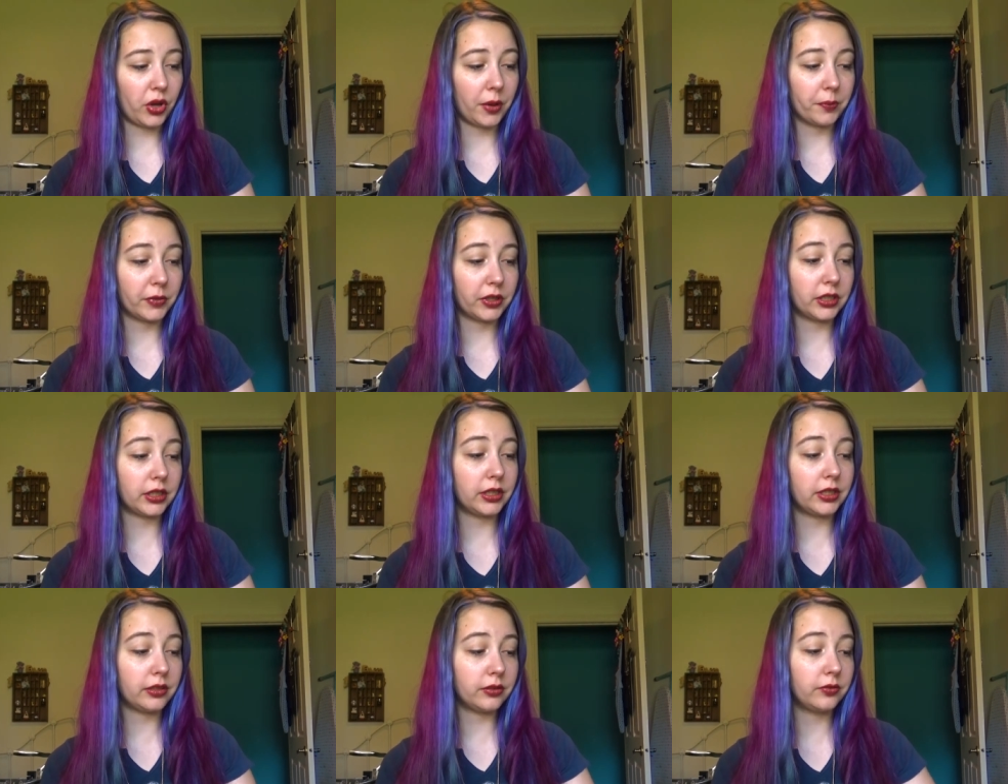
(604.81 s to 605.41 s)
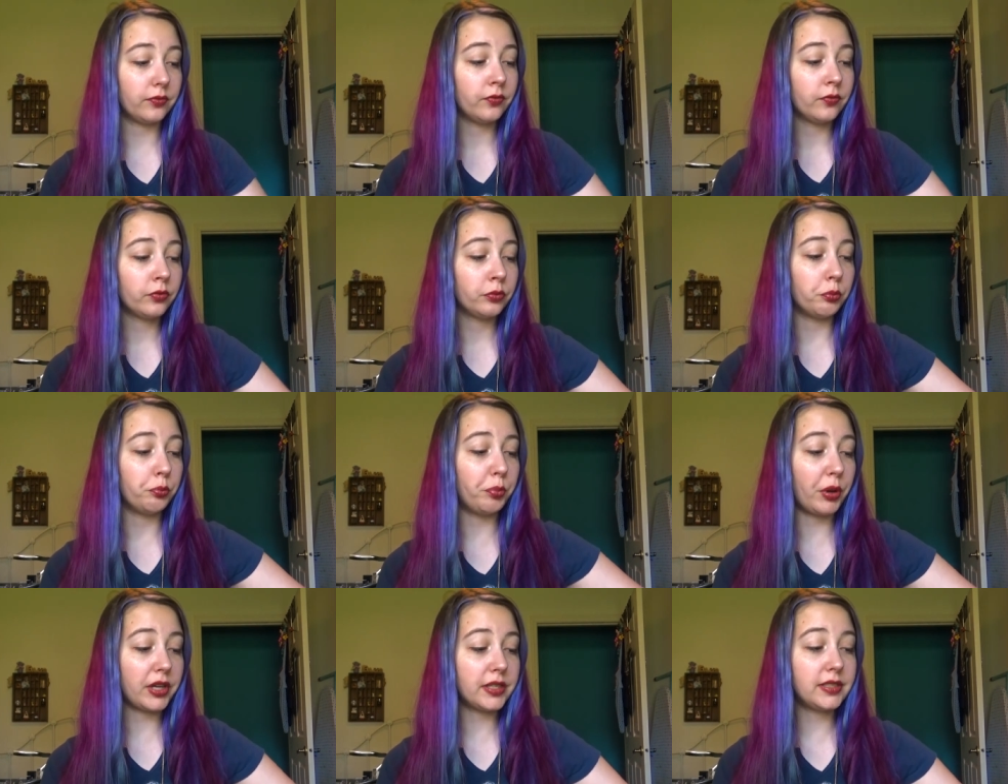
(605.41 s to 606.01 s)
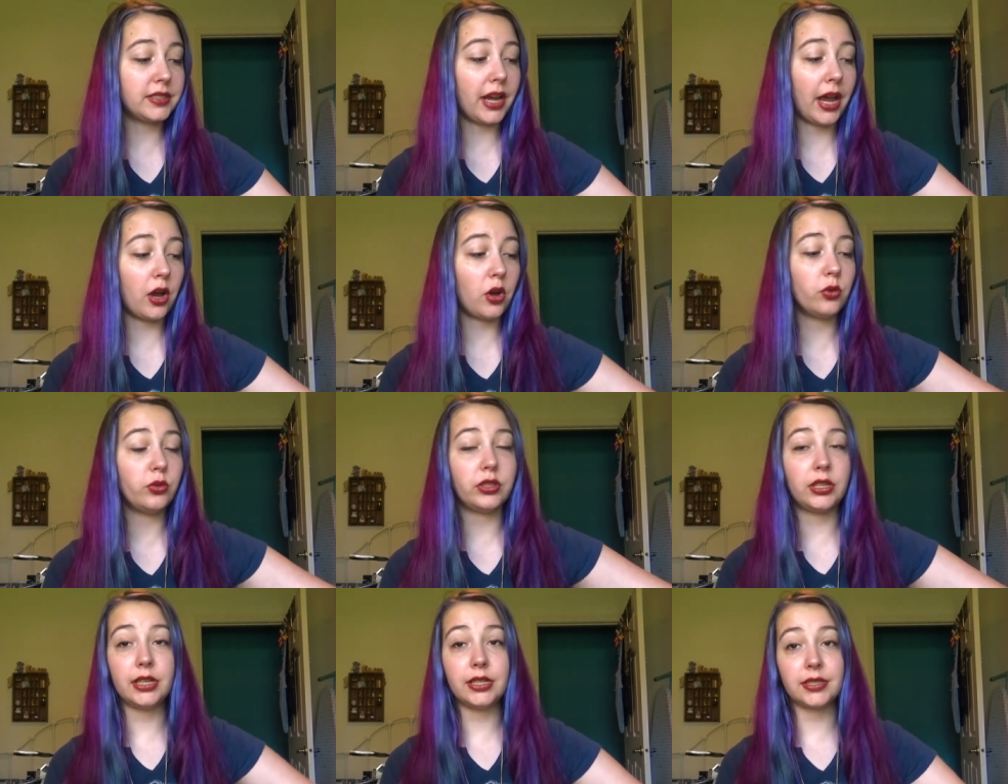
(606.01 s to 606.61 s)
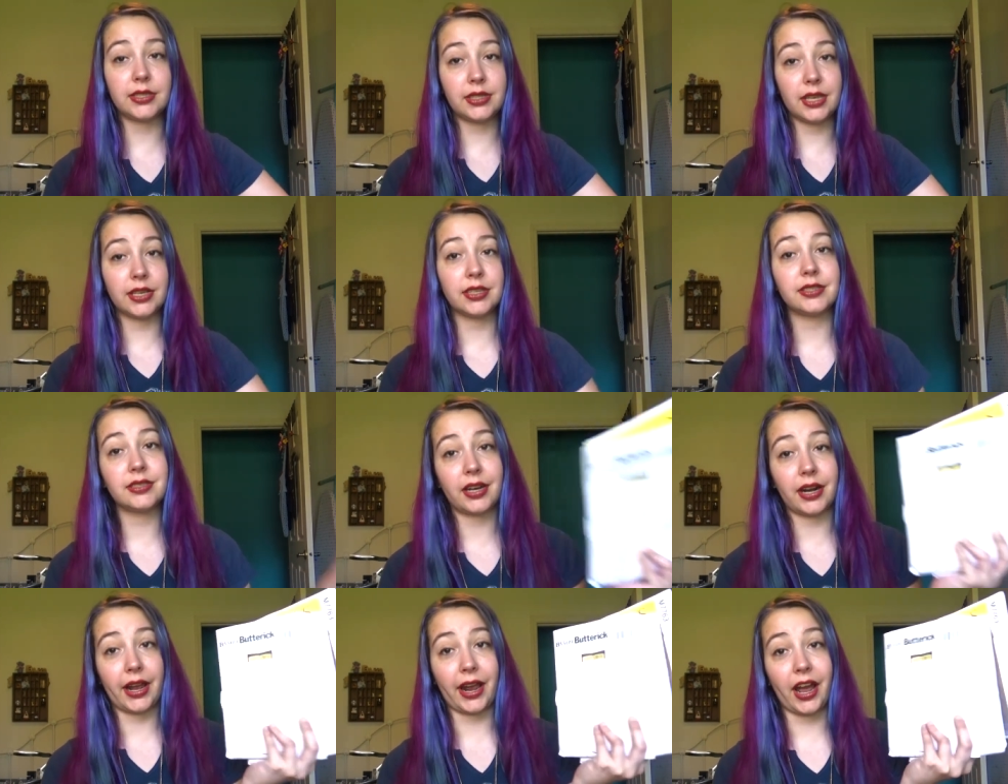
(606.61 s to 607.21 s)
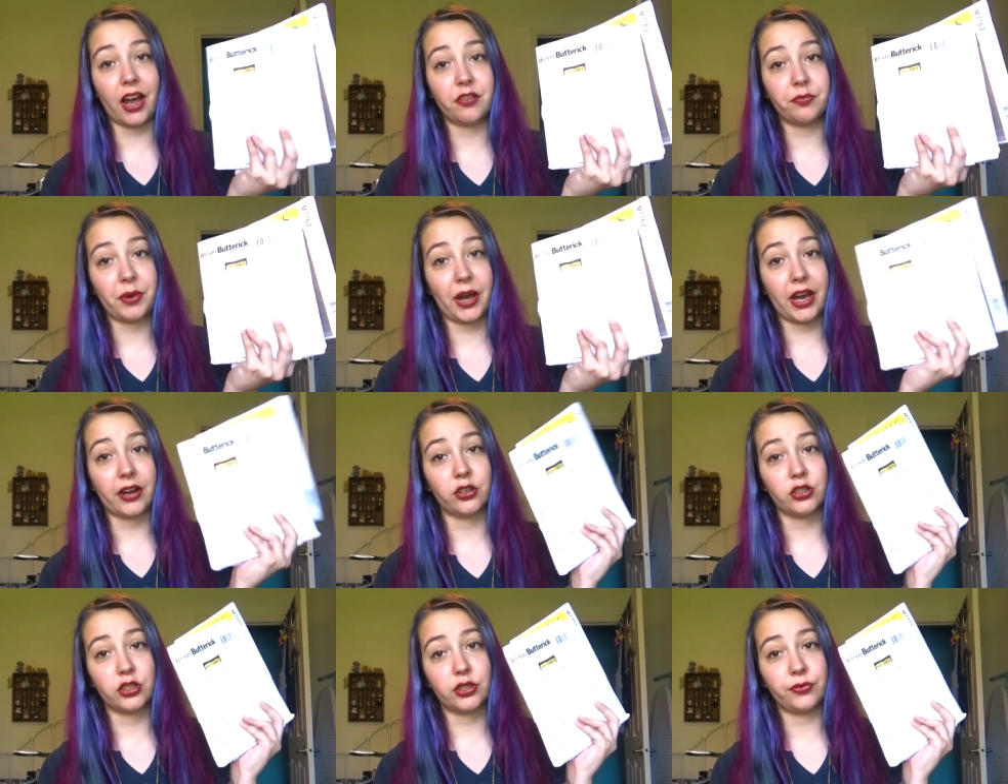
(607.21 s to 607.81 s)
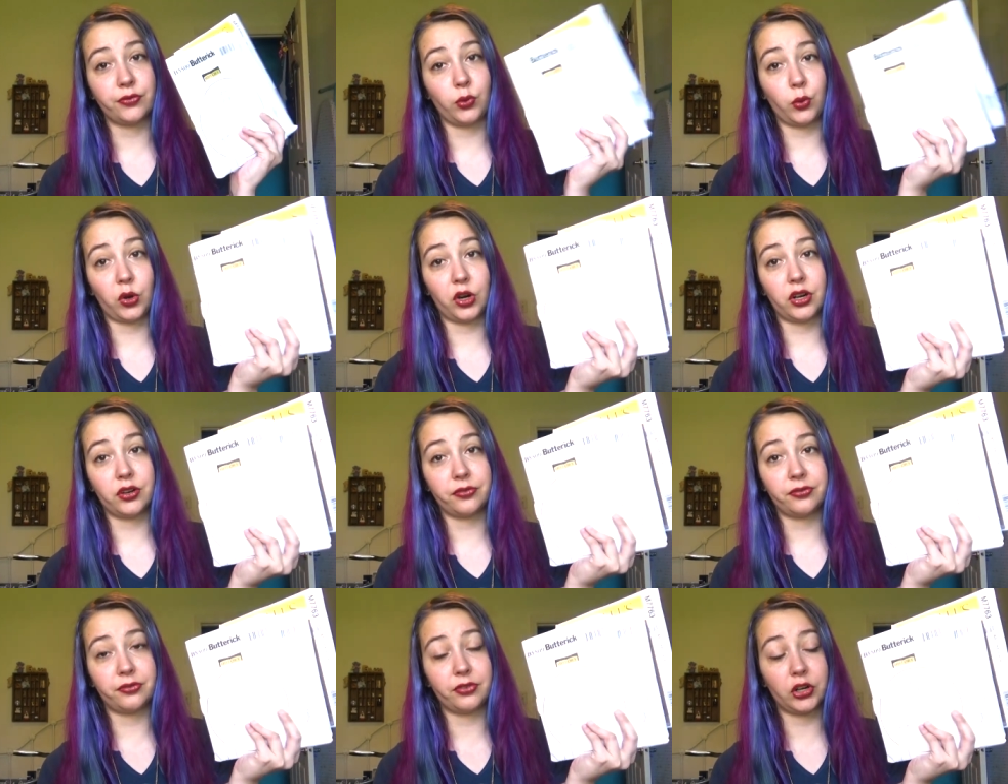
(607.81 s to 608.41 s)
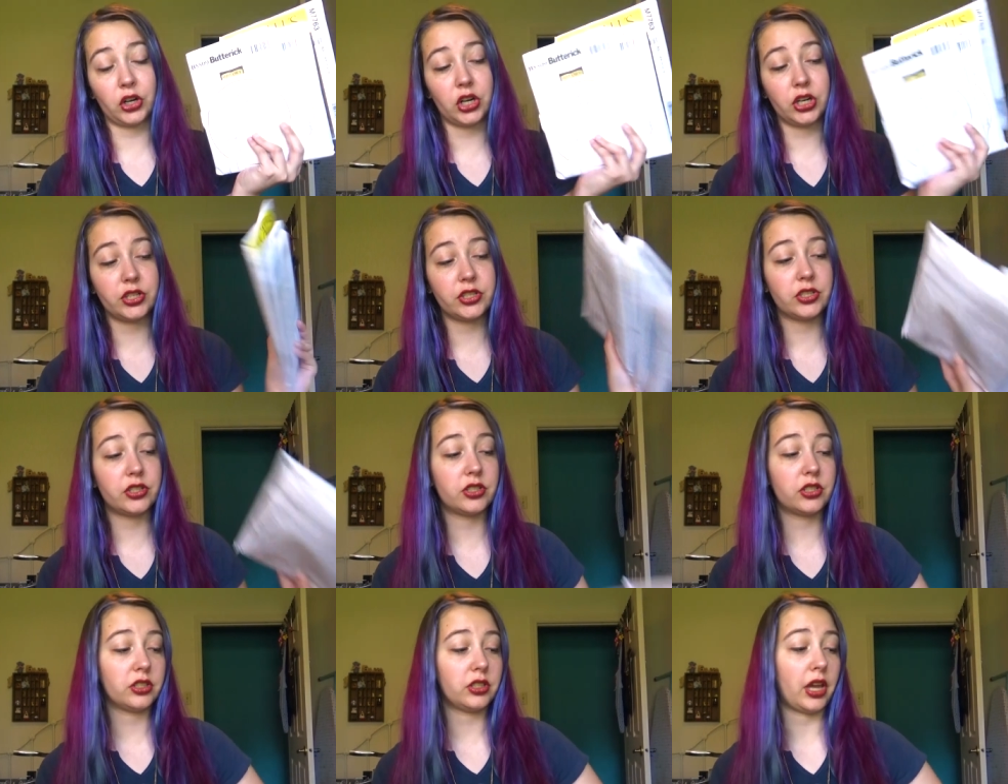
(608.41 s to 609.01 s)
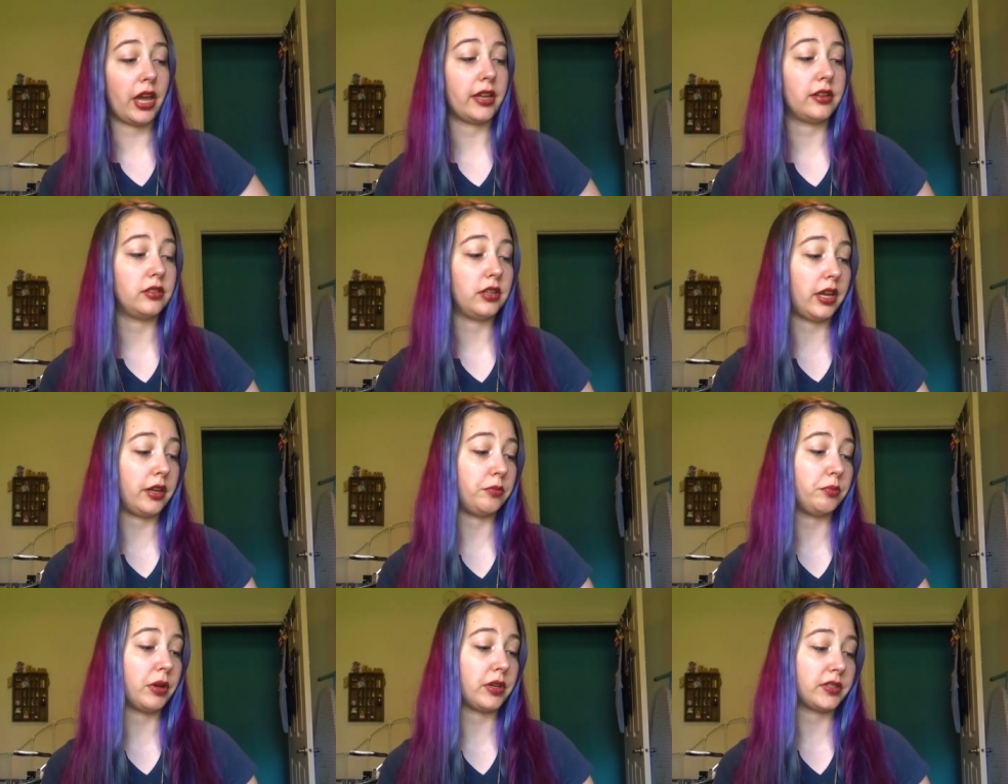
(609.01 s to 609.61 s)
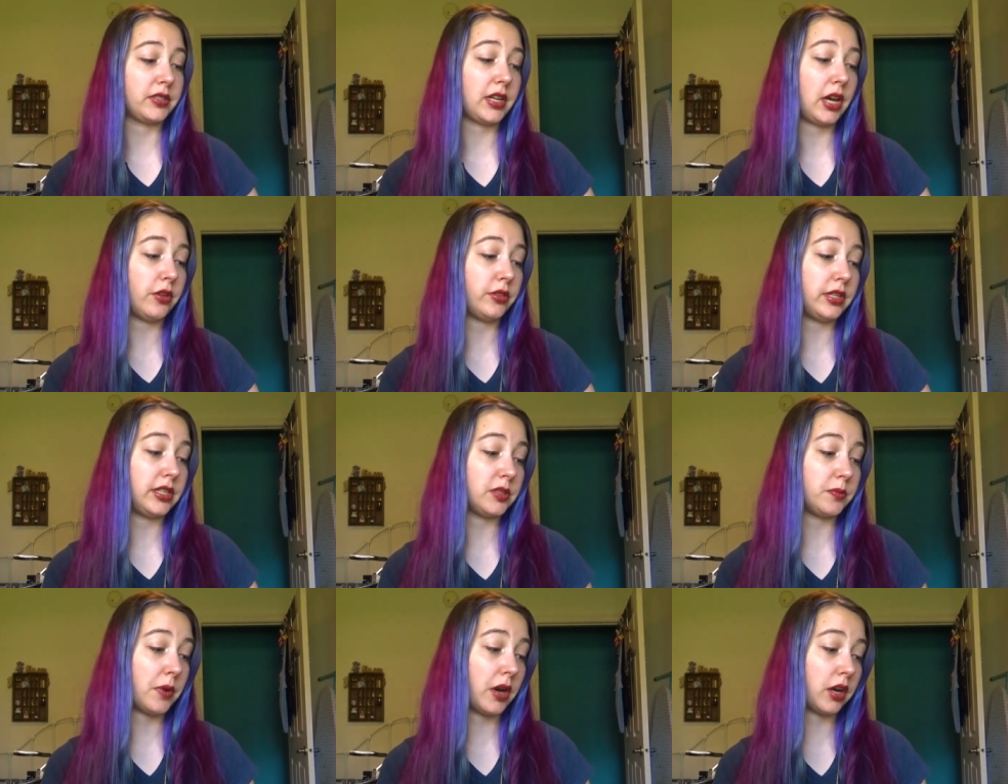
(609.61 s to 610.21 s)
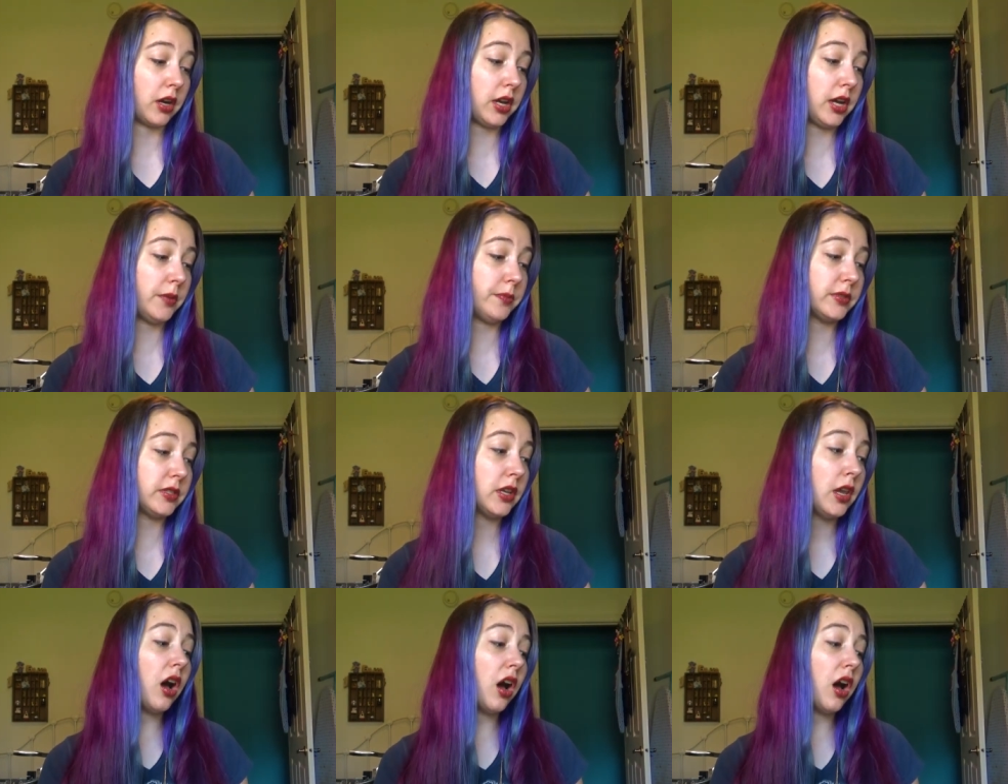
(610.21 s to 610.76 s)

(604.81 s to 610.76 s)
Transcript: I'm gonna bust out these things that I have patterns for first and, and bust out these mock-ups.